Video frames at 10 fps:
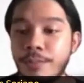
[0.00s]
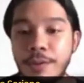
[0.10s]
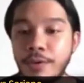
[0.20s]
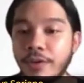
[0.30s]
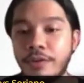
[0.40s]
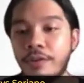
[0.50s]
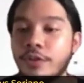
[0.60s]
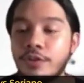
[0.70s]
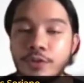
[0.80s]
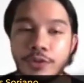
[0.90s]
maybe you
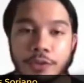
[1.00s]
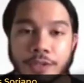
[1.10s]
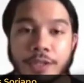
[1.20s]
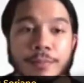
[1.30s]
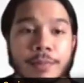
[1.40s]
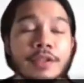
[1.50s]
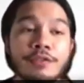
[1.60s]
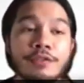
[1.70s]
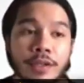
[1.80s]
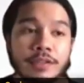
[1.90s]
can use the green, but if
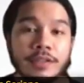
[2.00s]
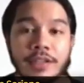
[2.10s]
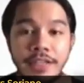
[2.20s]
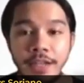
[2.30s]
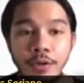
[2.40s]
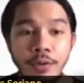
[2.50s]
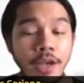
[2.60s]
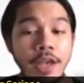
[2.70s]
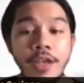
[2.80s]
you want a yellow,